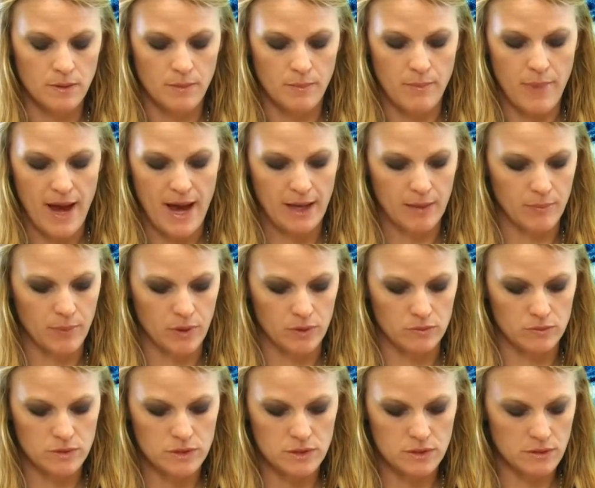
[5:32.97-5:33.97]

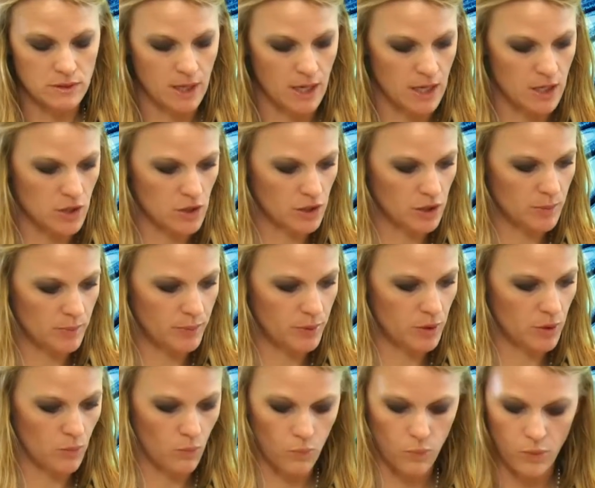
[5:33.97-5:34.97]
backbones. Okay, you're going to
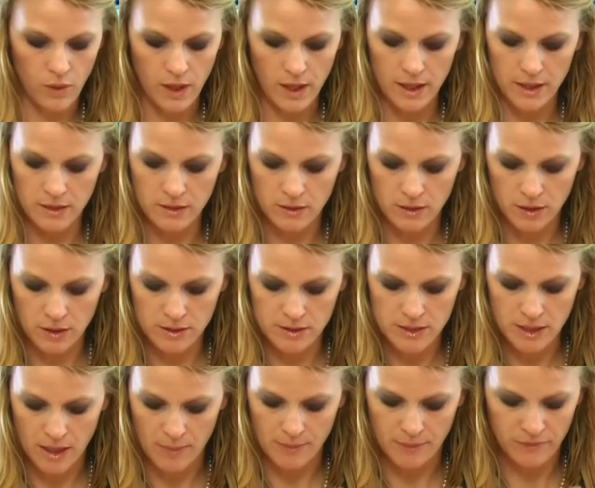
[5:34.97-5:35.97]
put one on
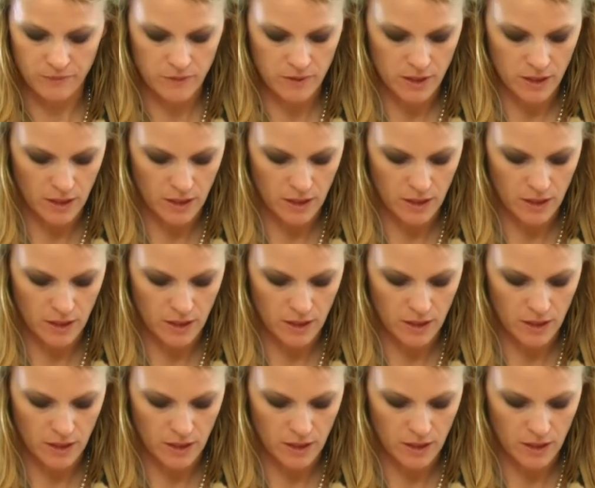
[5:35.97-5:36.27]
top of the